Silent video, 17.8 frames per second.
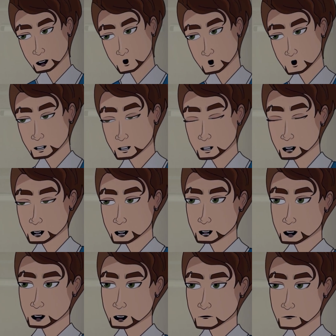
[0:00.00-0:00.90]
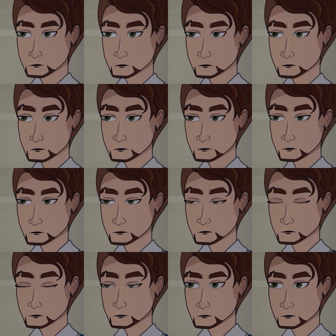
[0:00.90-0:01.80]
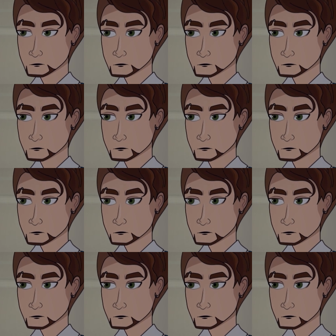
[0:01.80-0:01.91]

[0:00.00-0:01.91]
want to see it again," I say.